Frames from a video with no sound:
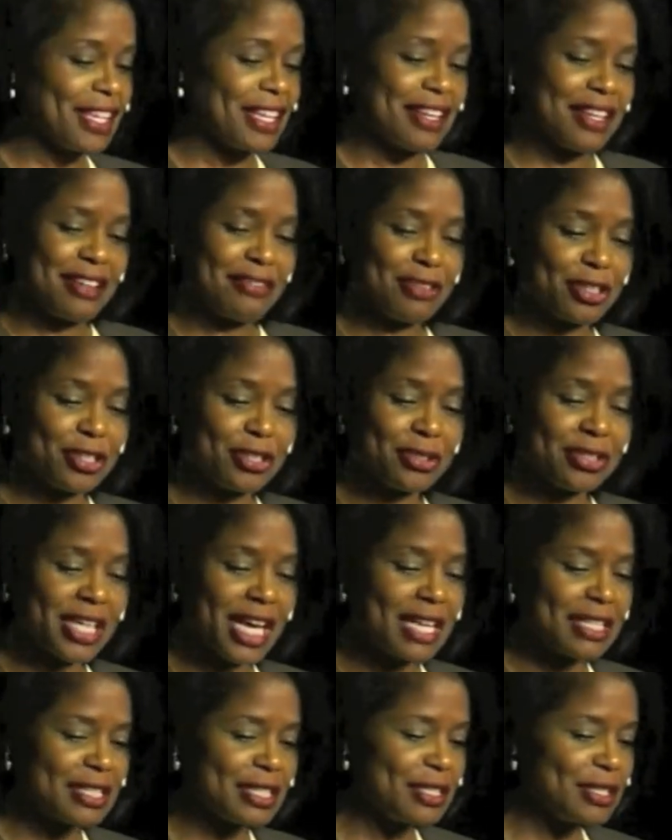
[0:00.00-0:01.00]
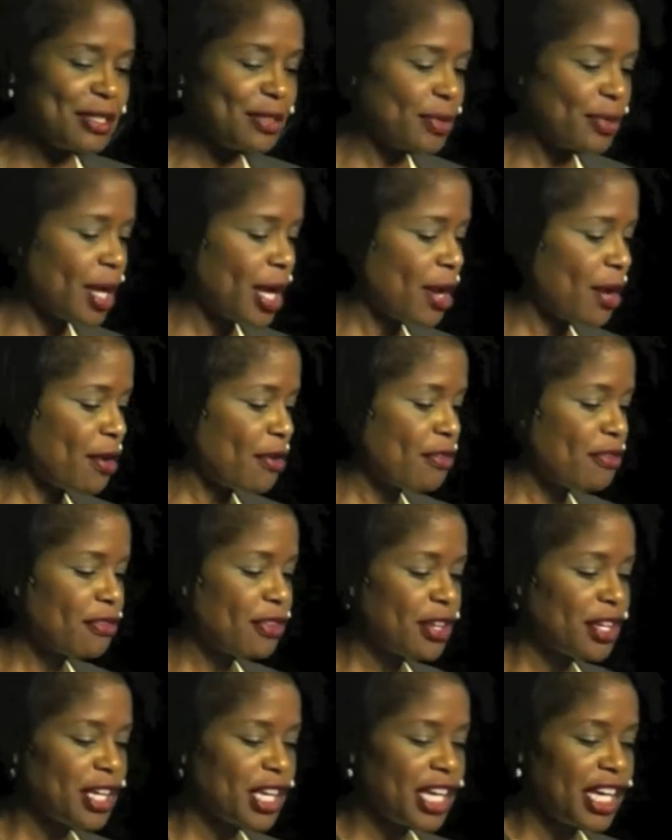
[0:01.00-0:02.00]
for 2012.
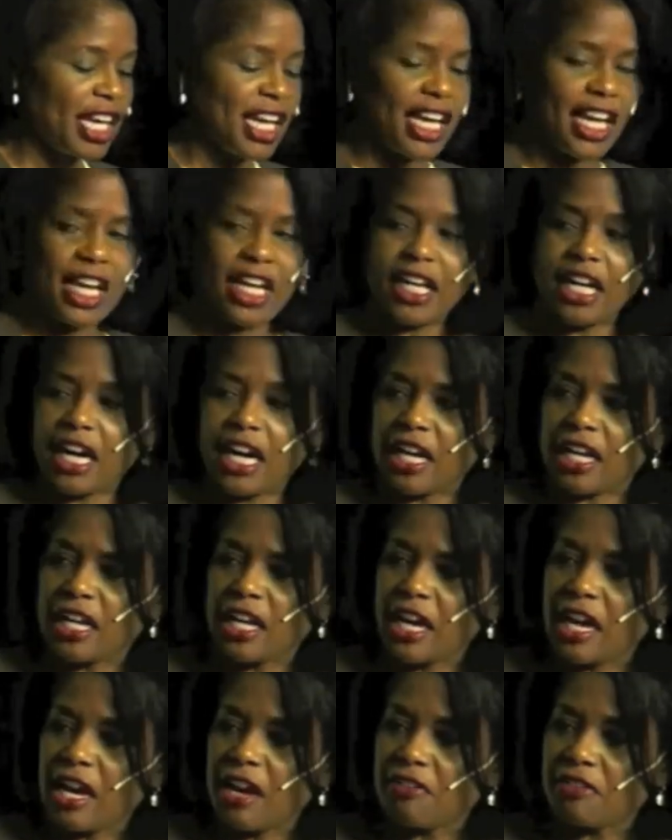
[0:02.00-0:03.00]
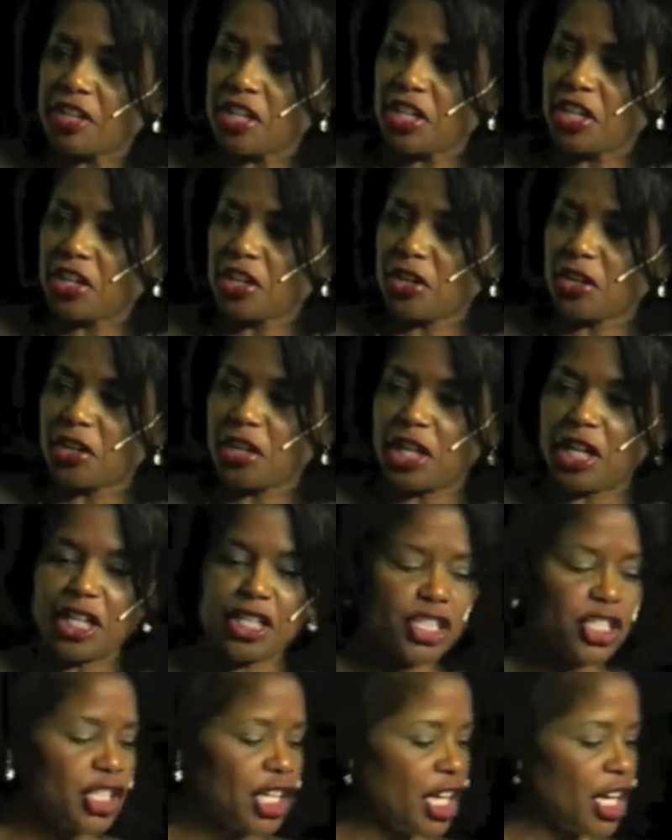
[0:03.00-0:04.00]
And I have here a
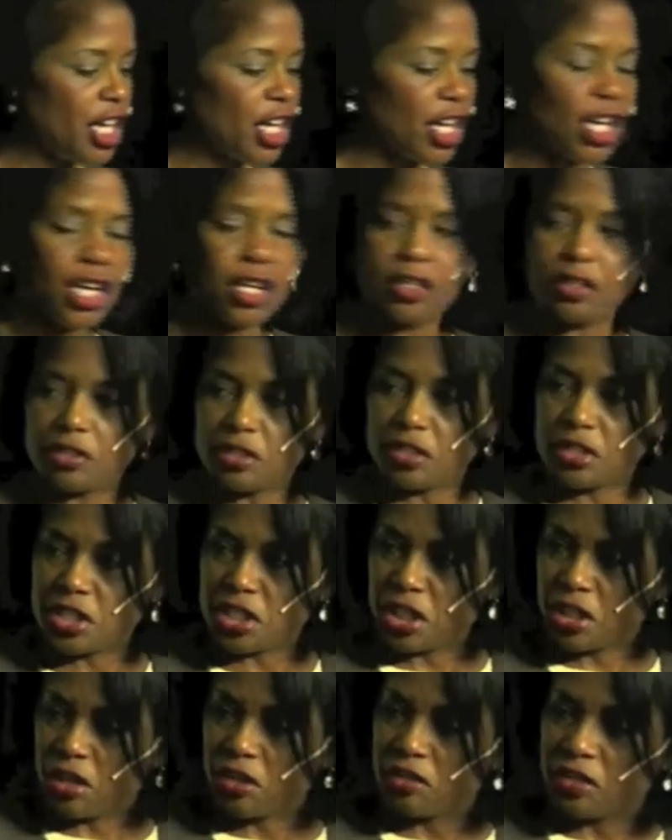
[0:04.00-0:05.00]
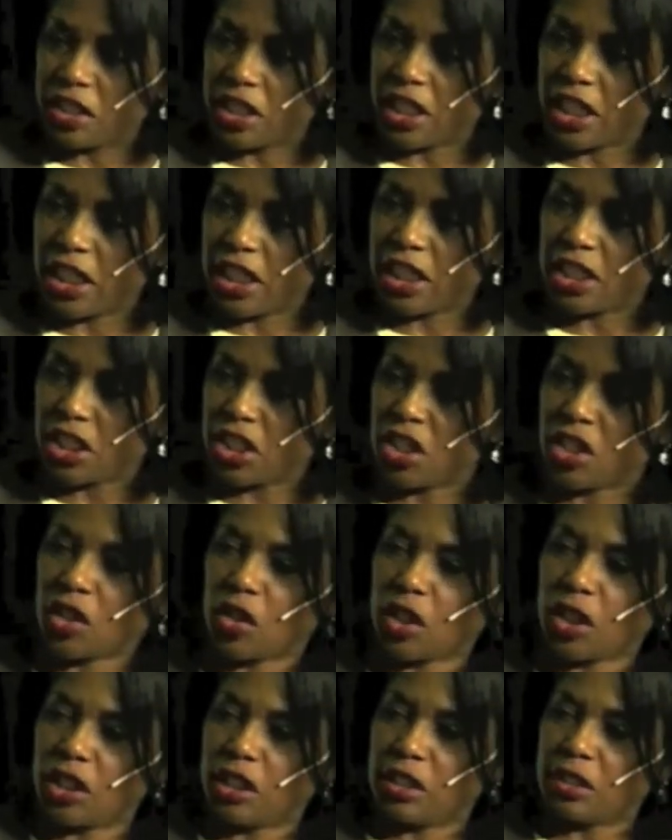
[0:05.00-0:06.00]
chair, the chair on the end here
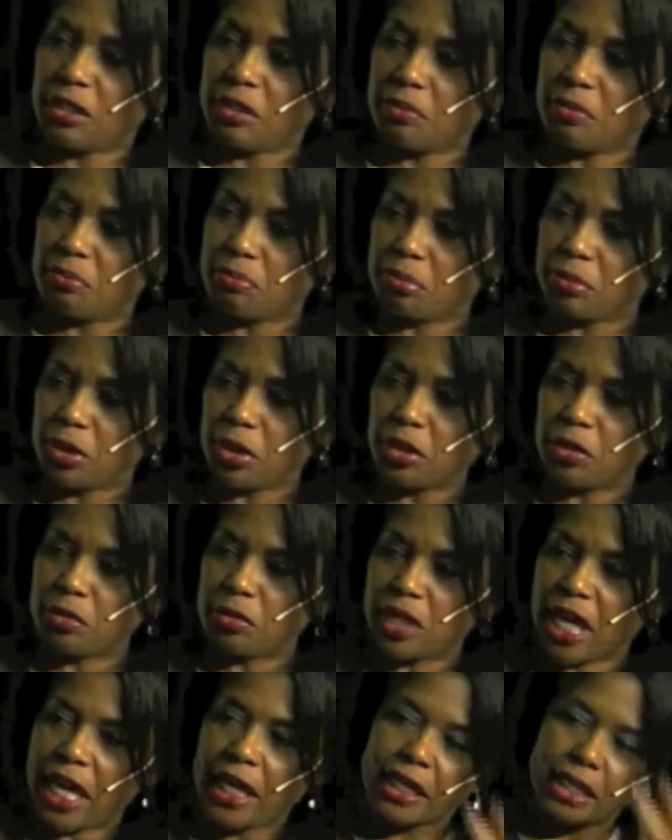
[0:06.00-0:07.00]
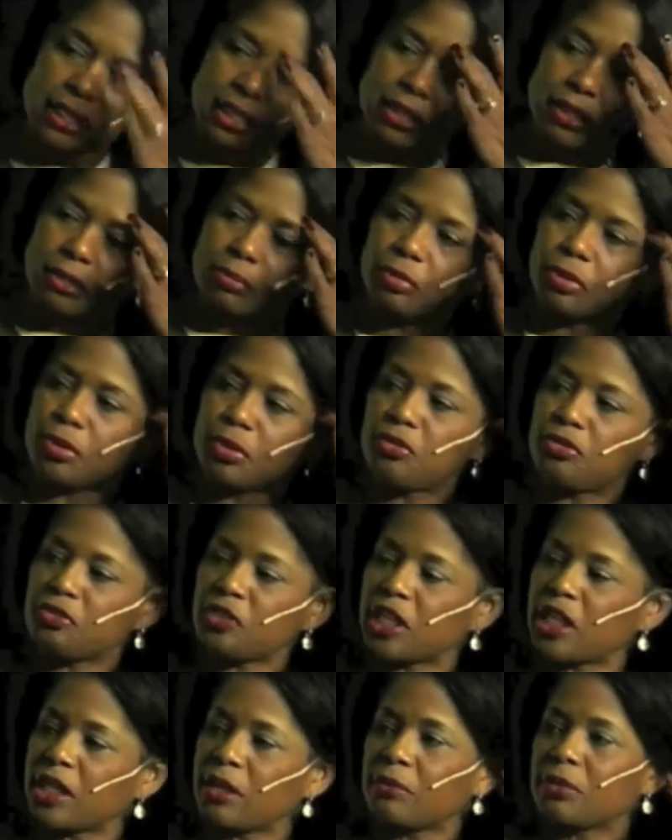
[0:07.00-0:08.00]
in the blue, that is in the blue
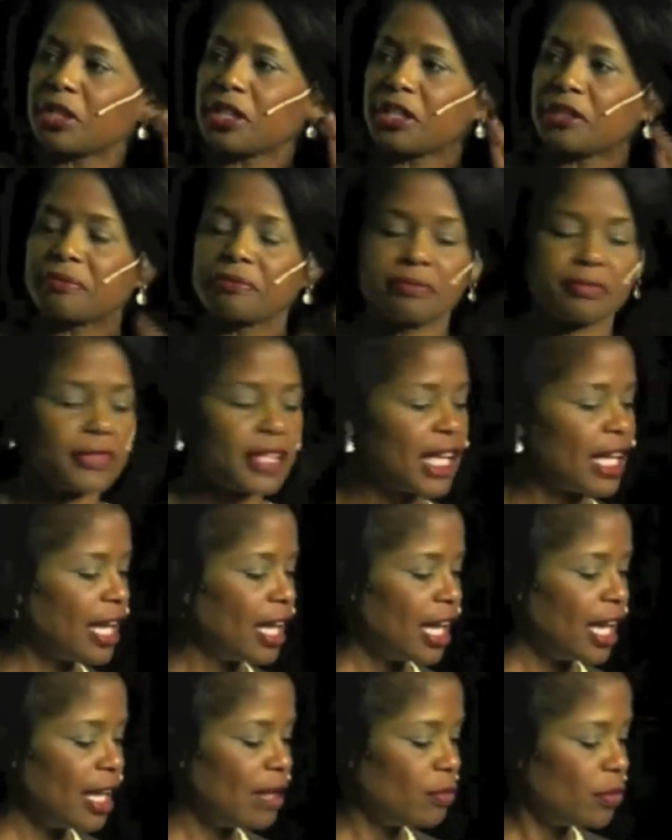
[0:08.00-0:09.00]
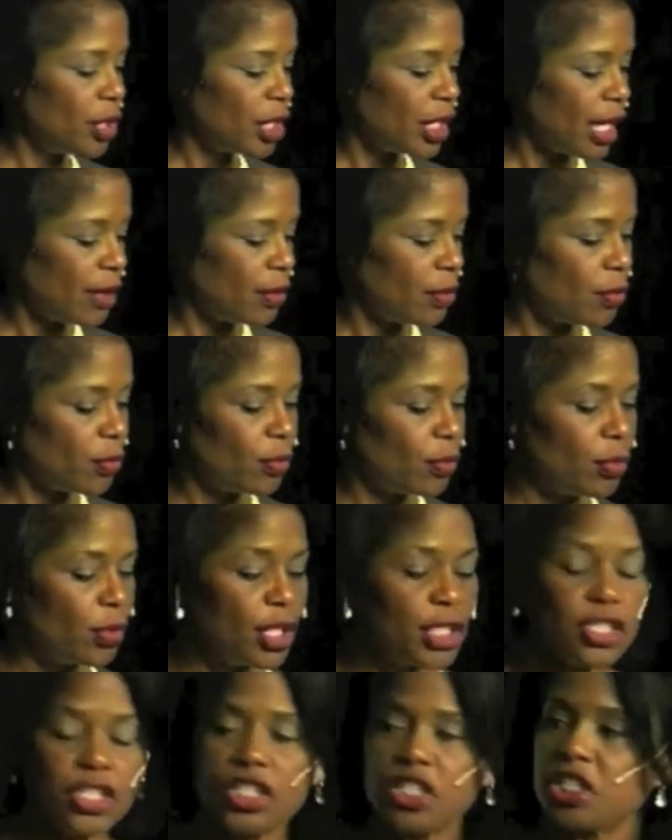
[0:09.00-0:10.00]
family. And what I
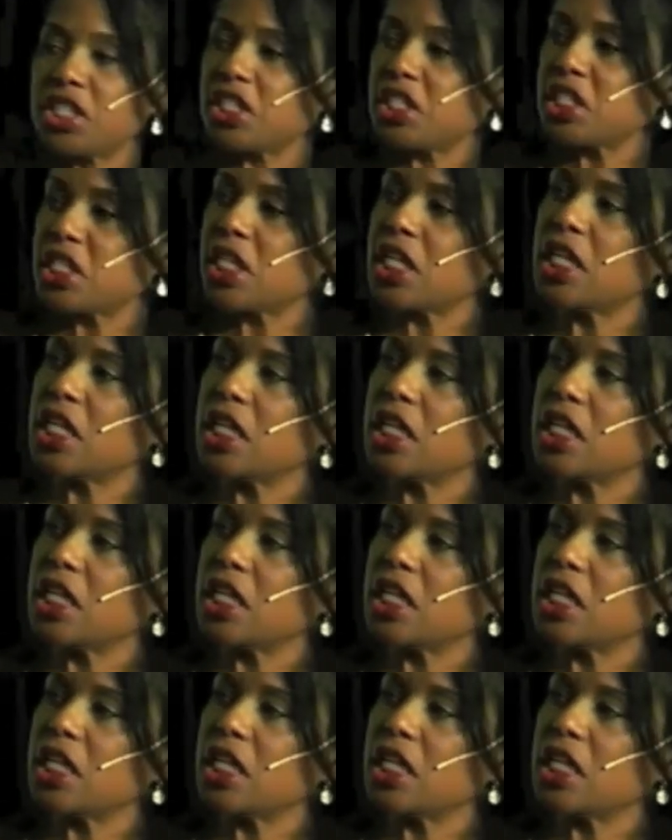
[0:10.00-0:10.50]
want you to see